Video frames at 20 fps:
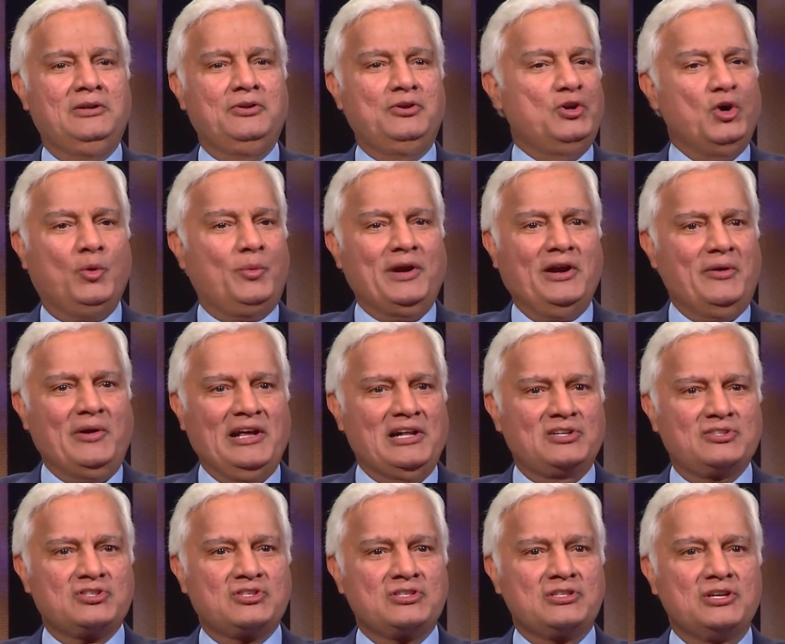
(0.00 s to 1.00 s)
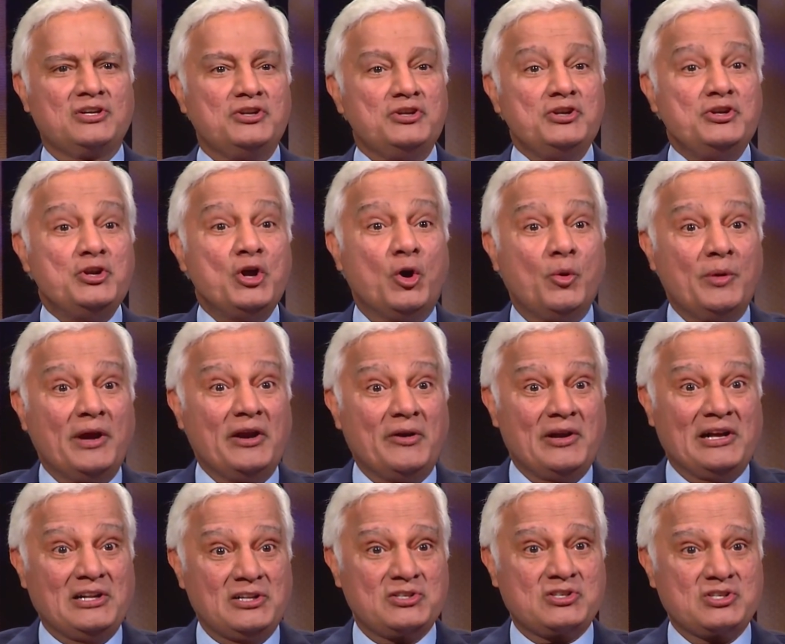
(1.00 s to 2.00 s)
Nowhere else
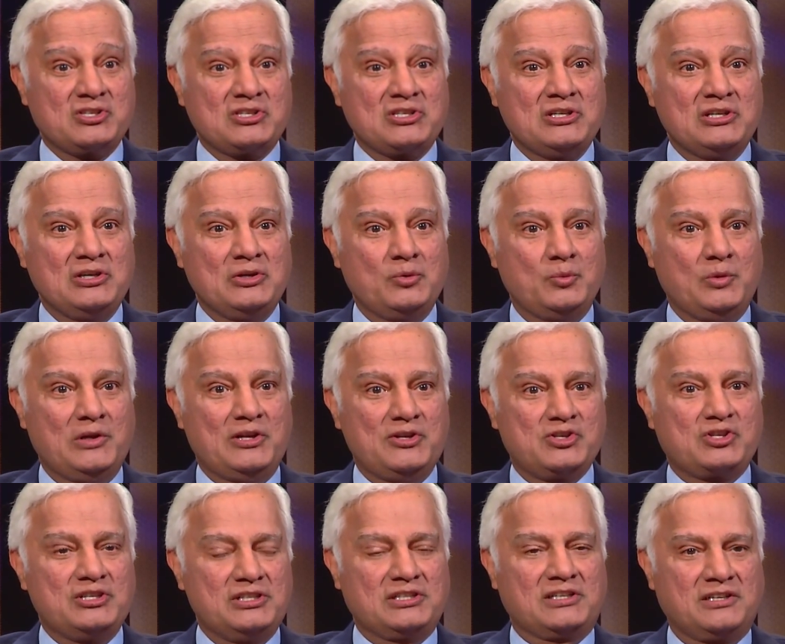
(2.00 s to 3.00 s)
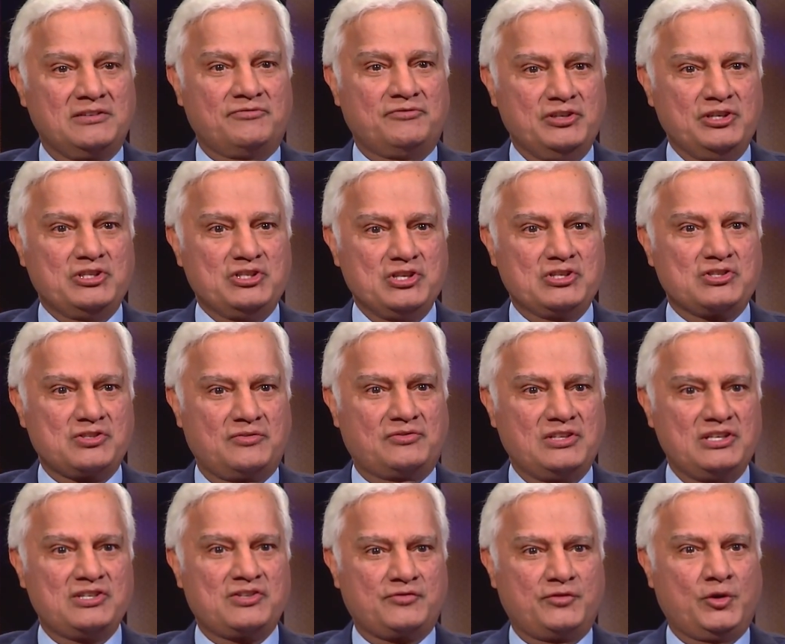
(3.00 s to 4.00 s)
will you see the convergence of
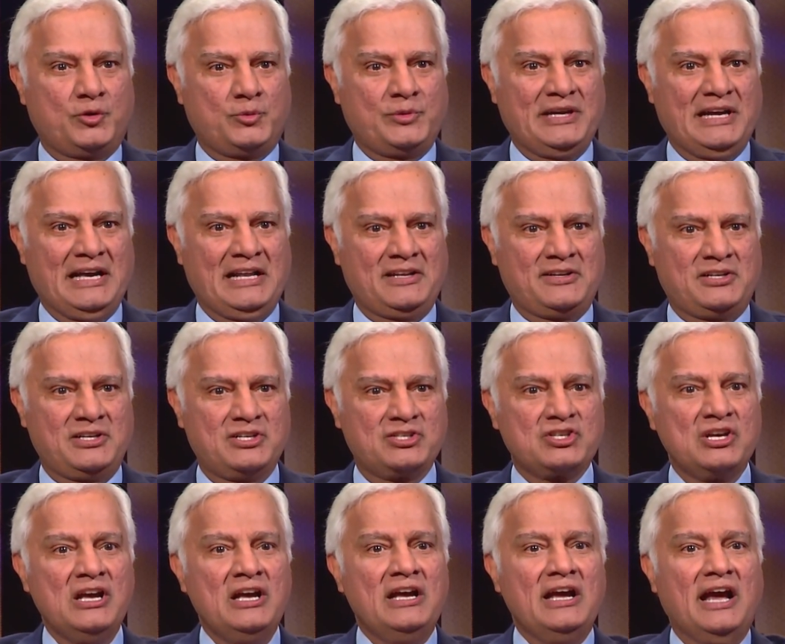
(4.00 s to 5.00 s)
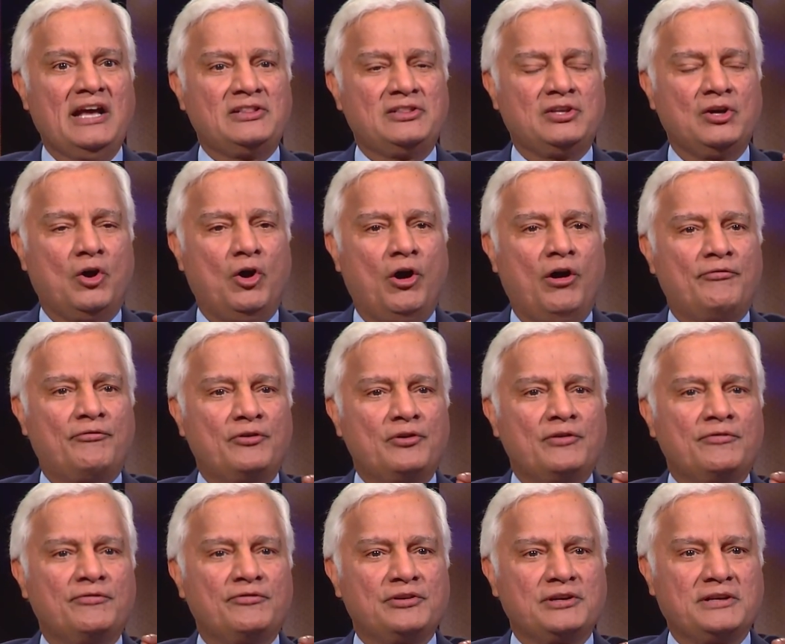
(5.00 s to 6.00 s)
these 4 realities and the offer
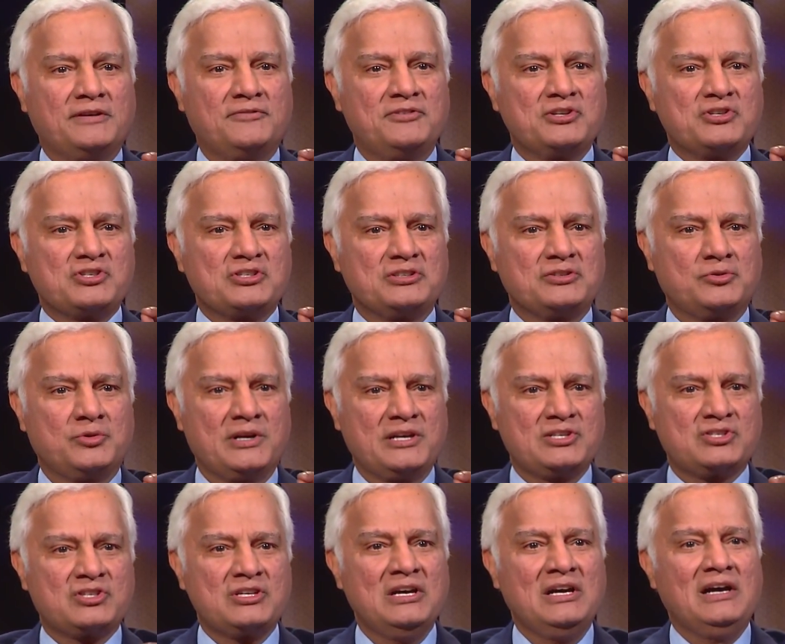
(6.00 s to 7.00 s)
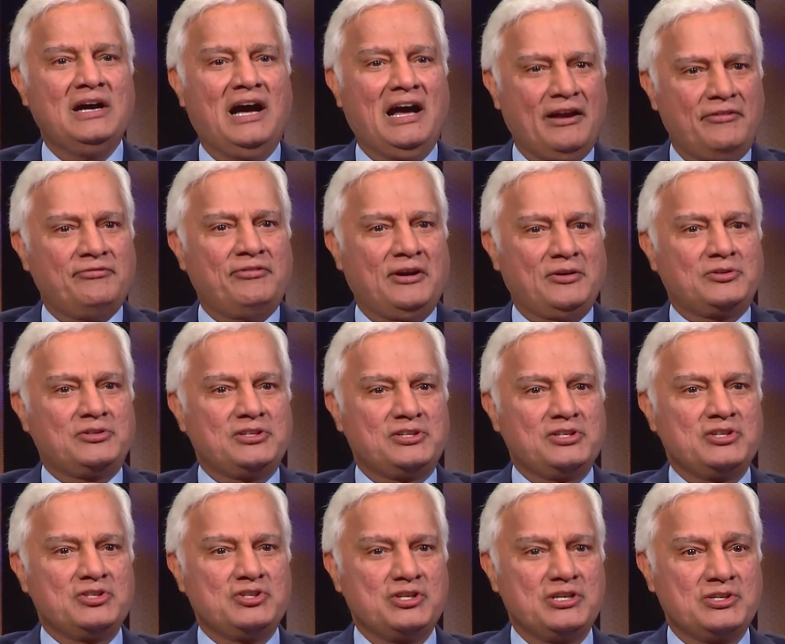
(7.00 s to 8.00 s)
of forgiveness and grace. I found it
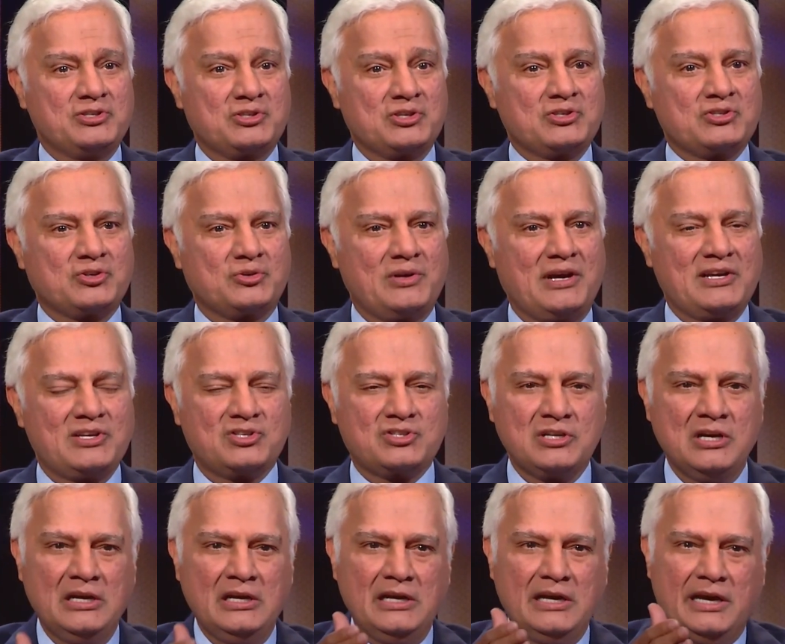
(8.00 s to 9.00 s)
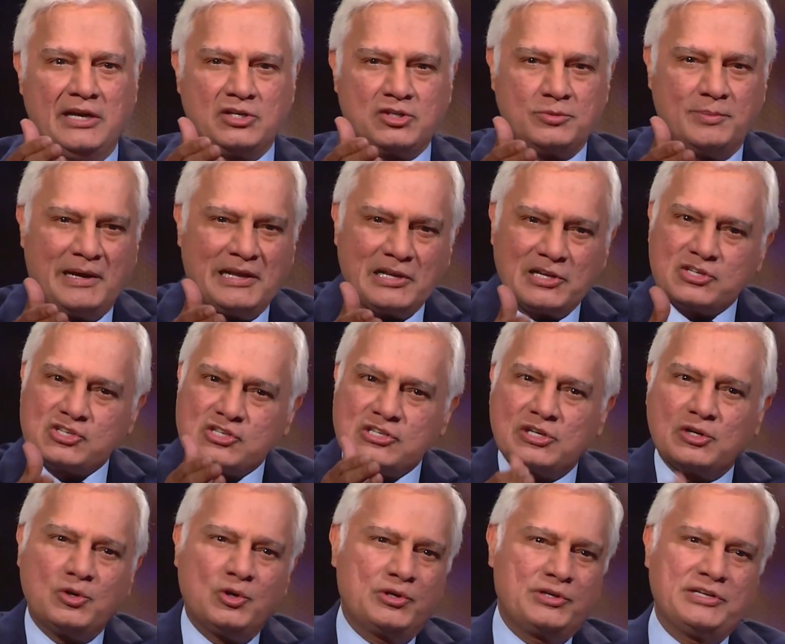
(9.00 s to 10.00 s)
in Jesus Christ. And to my
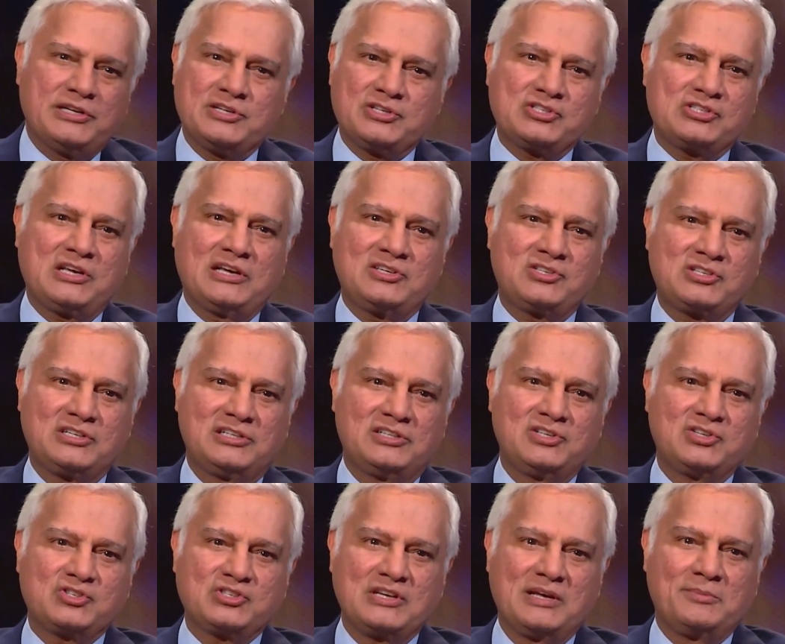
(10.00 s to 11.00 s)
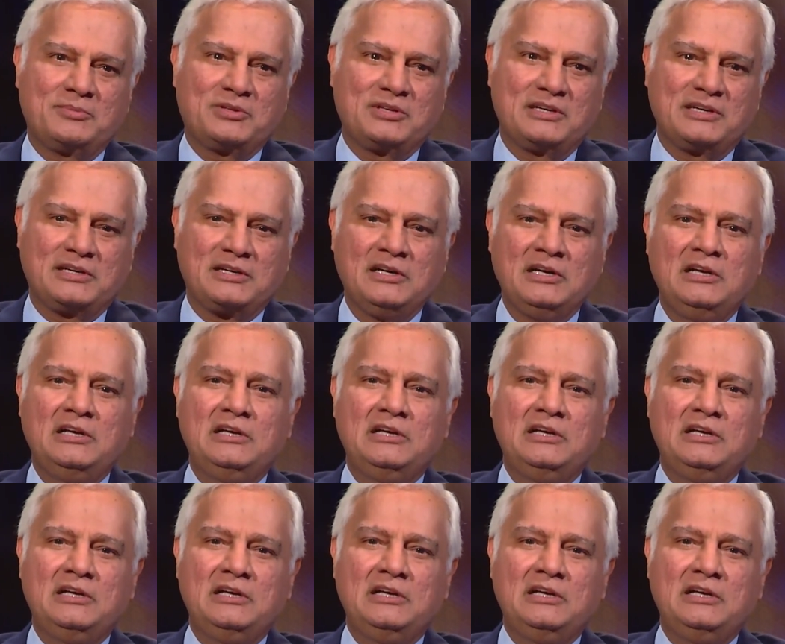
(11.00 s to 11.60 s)
listening audience, I say the same thing.